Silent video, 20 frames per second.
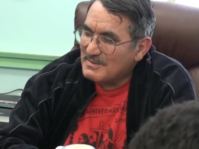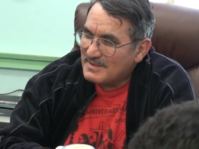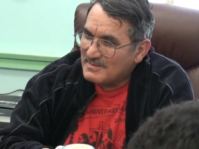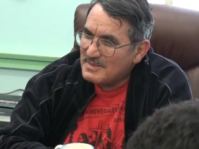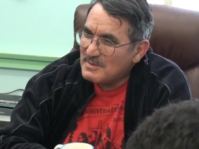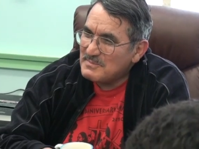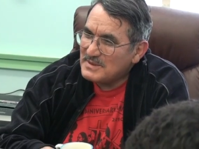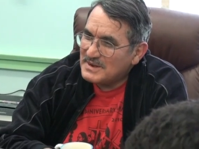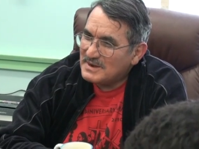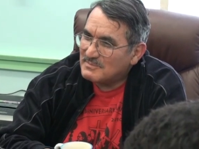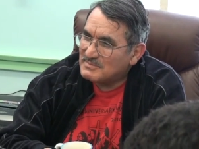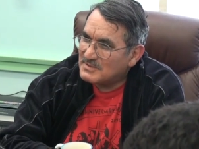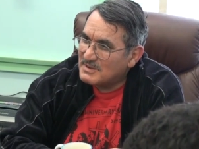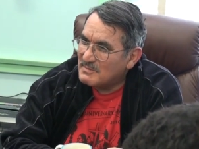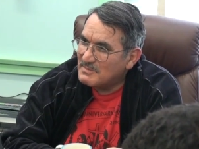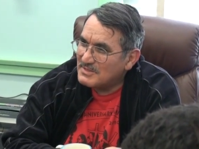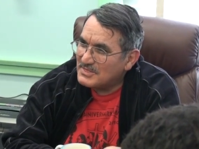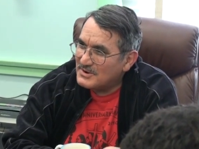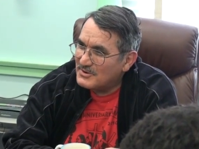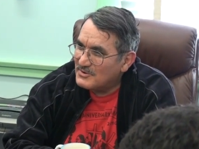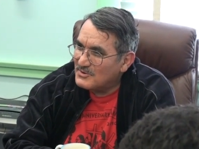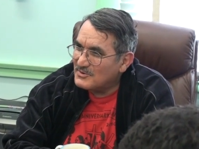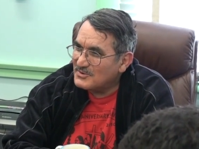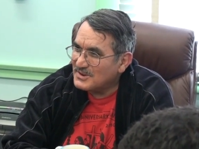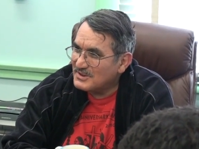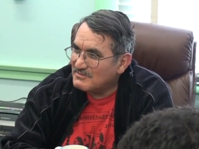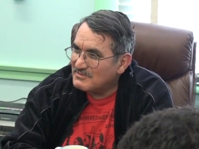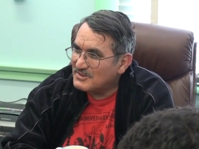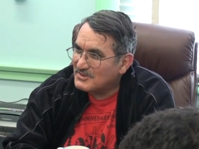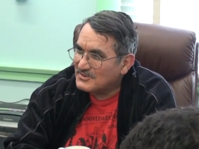they, they beat up some of their
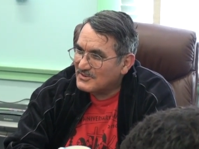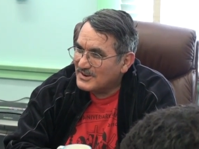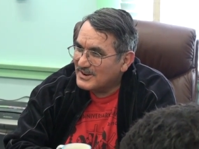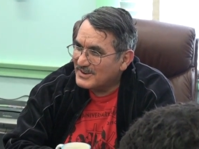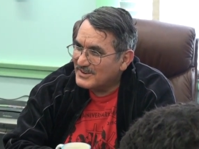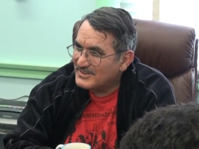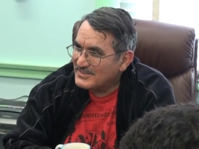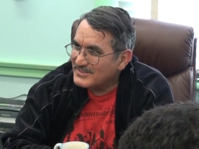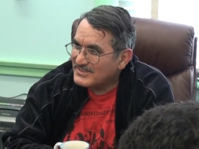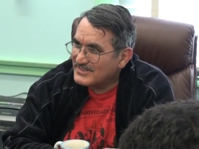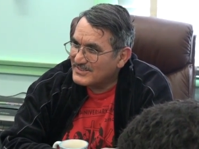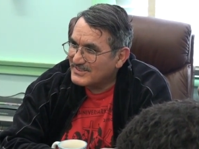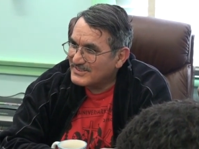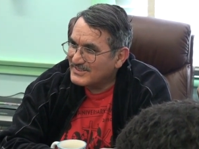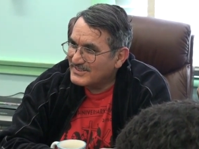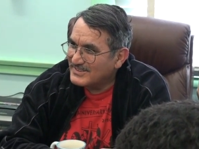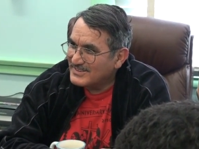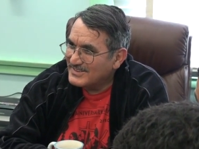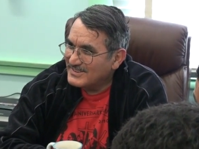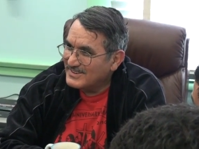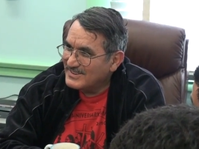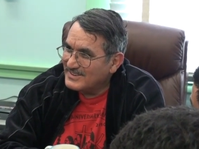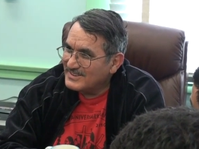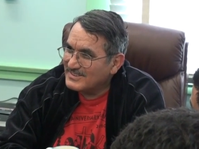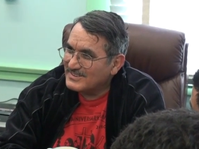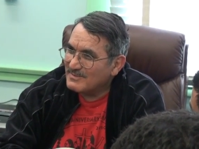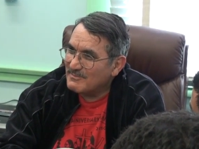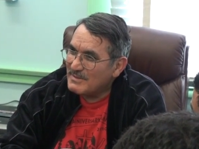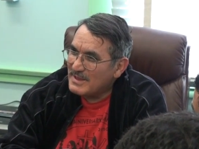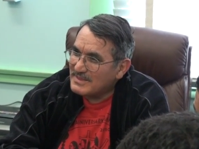own
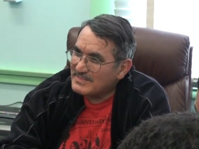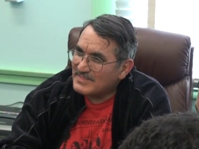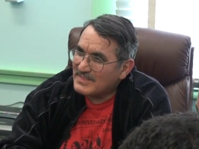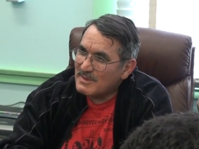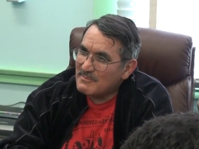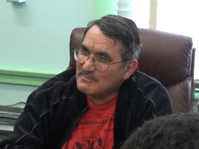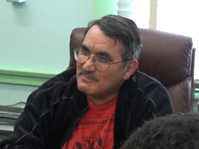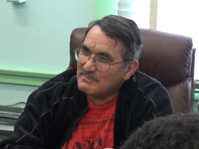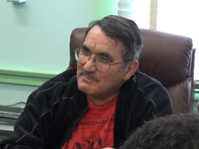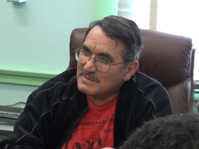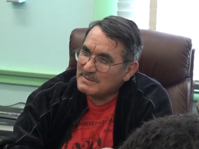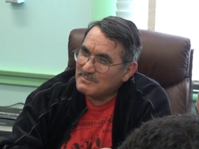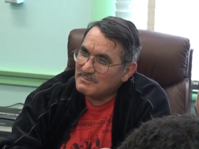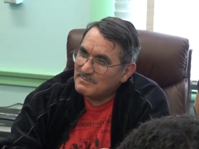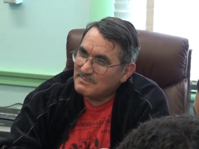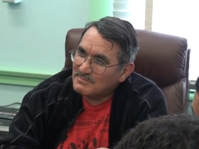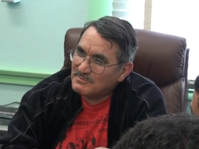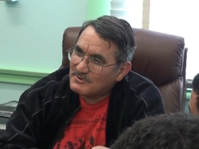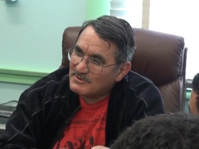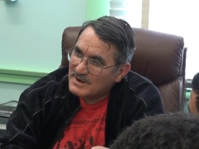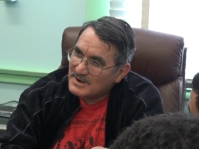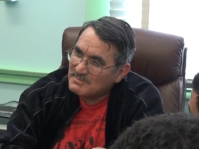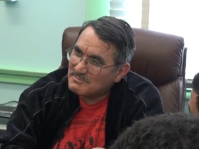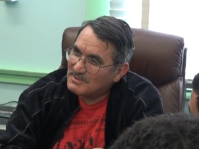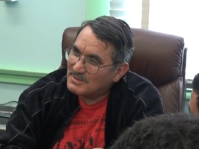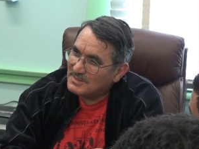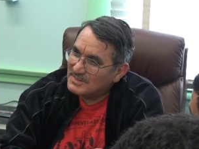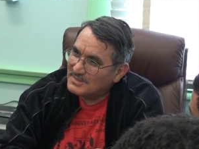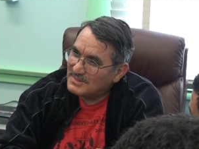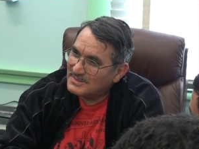infiltrators to make them be
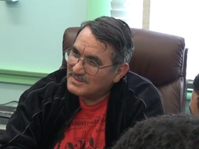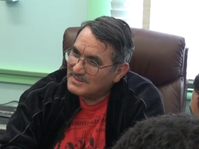credible.